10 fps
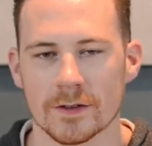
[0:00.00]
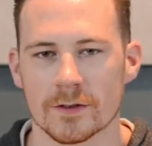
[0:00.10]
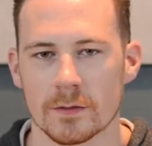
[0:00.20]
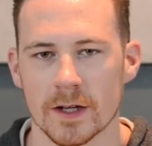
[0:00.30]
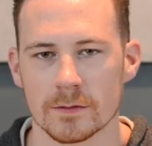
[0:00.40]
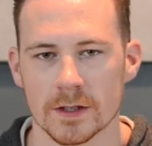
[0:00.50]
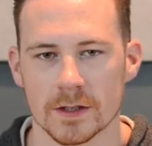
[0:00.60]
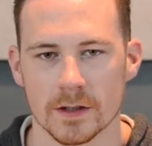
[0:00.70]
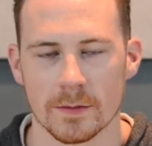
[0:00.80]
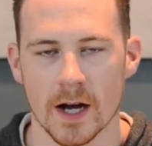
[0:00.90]
commandment
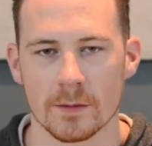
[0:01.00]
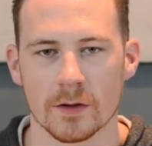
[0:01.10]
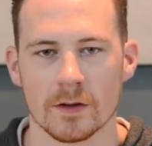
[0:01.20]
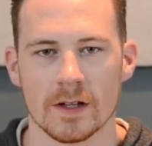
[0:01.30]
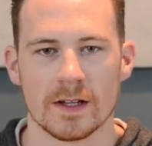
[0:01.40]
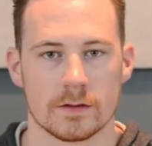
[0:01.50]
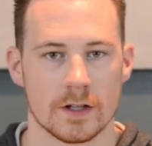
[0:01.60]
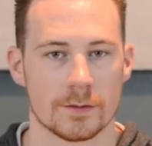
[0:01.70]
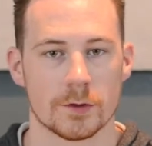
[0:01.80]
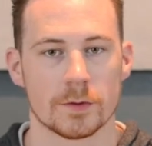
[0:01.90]
in the Bible.
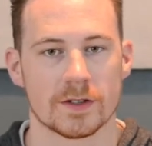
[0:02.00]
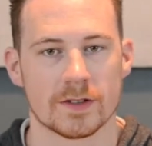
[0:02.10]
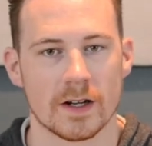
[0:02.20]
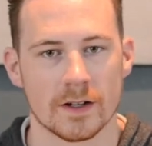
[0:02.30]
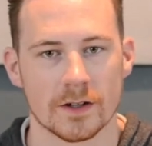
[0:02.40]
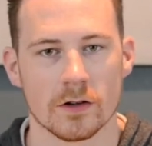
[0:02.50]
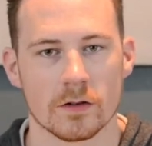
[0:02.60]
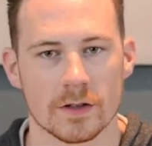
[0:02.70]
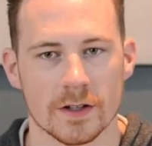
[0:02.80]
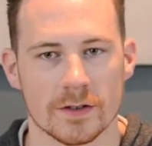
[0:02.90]
And I'm super excited to go
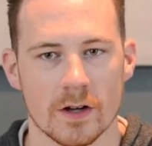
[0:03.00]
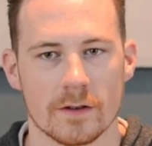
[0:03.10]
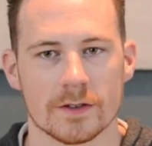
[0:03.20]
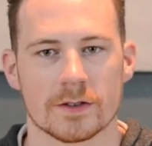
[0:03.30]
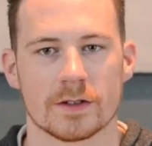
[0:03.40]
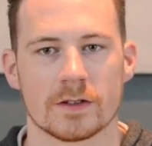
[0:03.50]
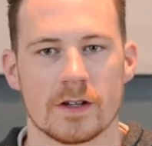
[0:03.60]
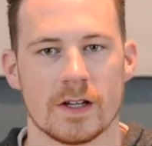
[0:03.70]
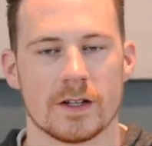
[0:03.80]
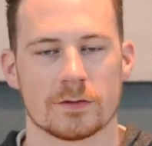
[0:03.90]
over this. Obviously,
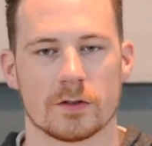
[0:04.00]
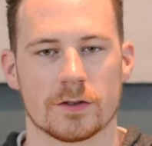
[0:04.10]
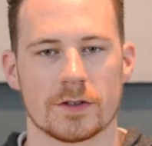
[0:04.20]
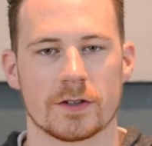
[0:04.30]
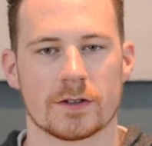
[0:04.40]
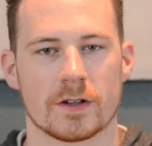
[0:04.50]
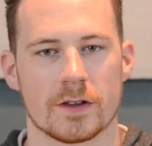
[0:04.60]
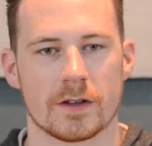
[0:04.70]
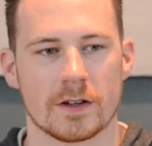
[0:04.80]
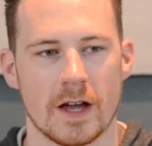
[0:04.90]
it's one of those things that I
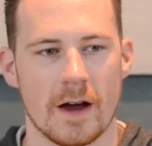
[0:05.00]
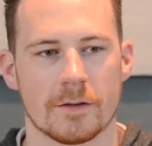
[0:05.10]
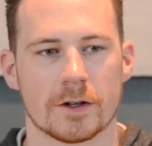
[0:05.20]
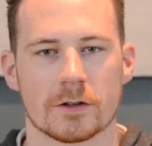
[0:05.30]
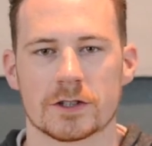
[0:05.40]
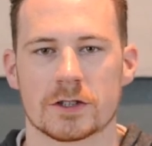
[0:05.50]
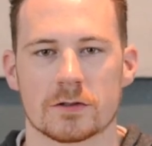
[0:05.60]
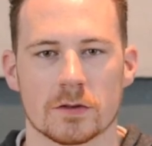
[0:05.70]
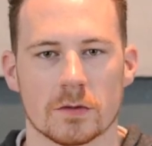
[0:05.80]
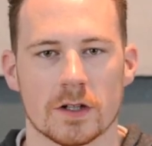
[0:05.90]
think every
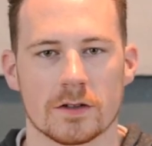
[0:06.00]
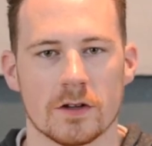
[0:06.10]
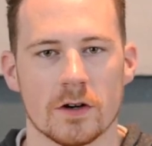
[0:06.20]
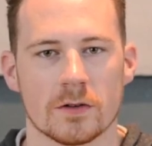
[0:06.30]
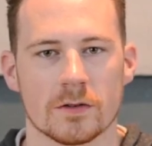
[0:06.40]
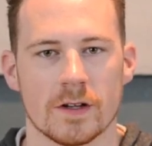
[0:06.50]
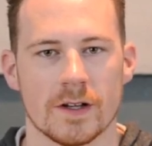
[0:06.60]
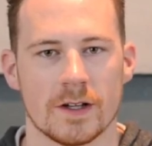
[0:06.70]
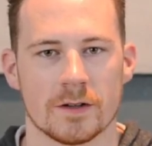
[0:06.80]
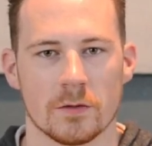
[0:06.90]
Christian would want to know.
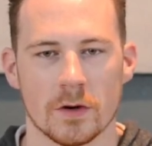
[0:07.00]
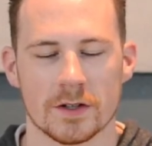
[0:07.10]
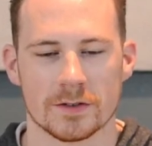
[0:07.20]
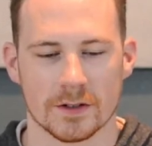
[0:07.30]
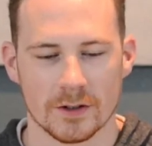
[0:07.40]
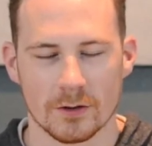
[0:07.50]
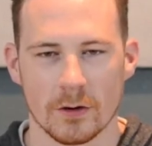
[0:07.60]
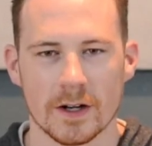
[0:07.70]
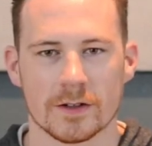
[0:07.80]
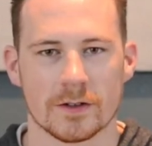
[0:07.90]
What is the
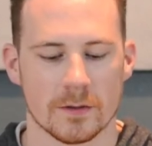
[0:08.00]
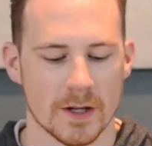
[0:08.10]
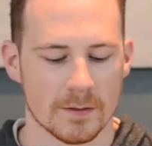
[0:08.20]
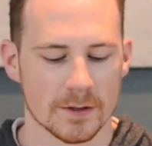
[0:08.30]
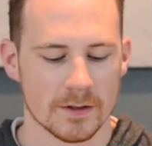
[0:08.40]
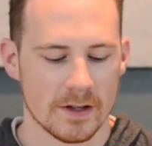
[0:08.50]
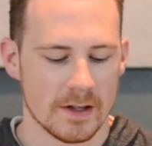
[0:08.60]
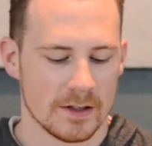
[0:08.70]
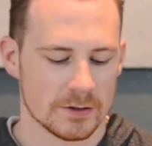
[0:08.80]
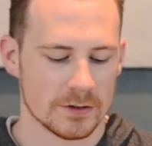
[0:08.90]
greatest commandment?
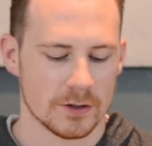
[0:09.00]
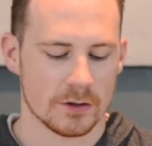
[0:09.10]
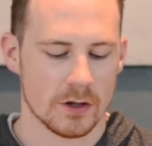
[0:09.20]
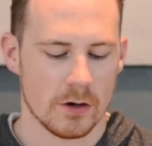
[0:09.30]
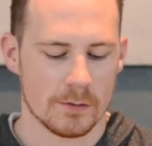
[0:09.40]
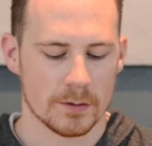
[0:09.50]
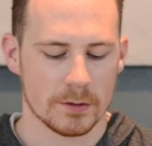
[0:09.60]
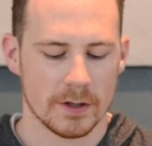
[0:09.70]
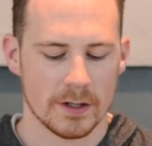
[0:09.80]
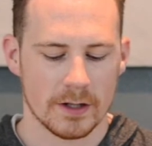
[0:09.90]
Just so you know, I'm going to be
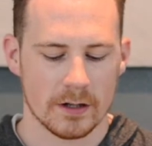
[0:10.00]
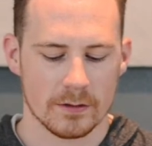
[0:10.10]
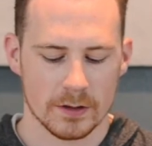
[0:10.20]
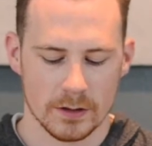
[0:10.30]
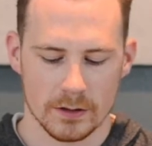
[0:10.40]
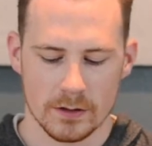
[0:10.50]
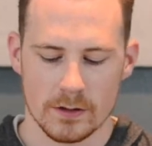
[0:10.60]
reading out of the,